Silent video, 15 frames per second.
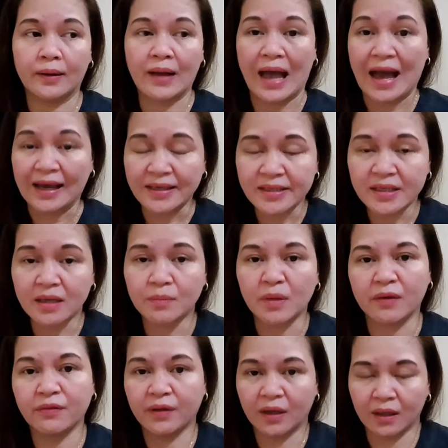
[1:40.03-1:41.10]
ask him
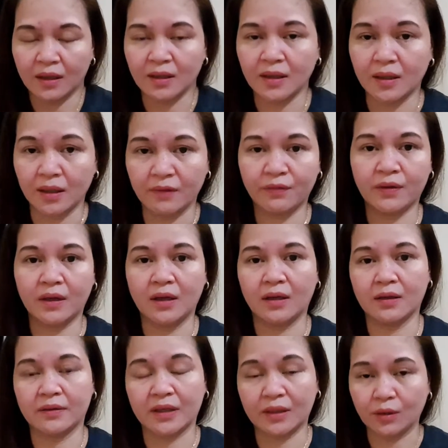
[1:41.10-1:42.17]
if he
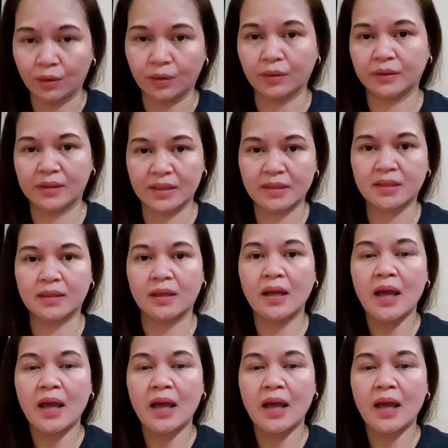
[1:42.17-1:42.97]
read this